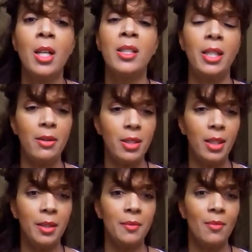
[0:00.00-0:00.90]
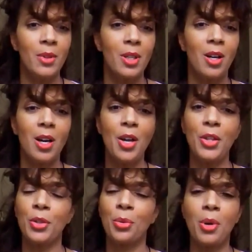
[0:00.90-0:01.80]
Seriously, all
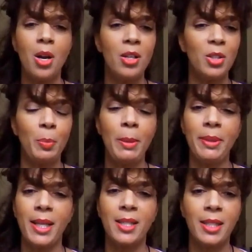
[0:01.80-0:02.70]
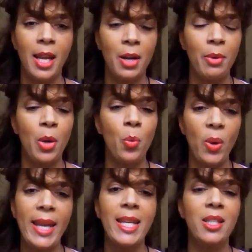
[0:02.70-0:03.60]
the throngs of people that stand around
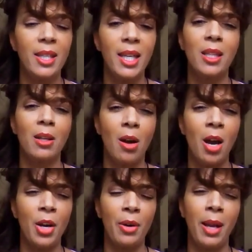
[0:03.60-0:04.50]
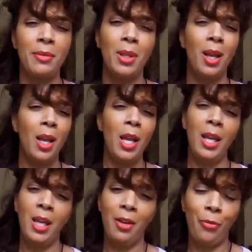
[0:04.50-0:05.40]
waiting to get their autographs.
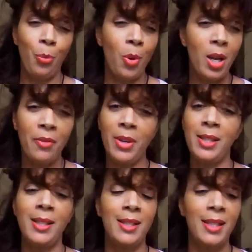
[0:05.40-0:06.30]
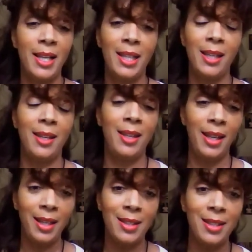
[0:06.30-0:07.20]
If one of us is lucky to
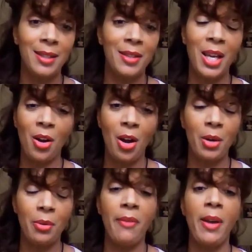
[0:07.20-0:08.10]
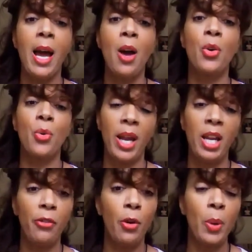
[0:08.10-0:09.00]
get an autograph, how
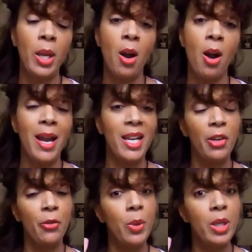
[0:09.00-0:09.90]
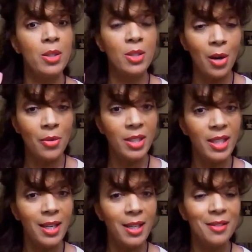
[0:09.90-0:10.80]
grateful we are. And if we don't
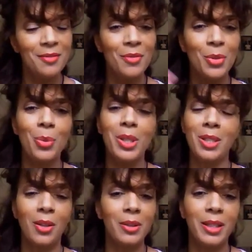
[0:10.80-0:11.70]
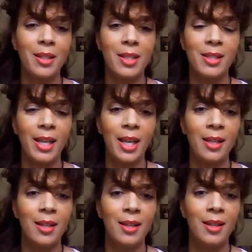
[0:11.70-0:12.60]
get it, we totally
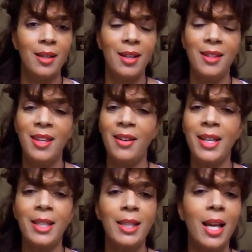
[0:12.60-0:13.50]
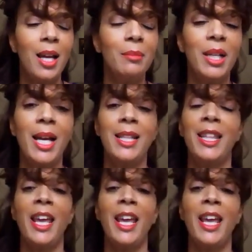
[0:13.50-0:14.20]
understand. They're in the limelight.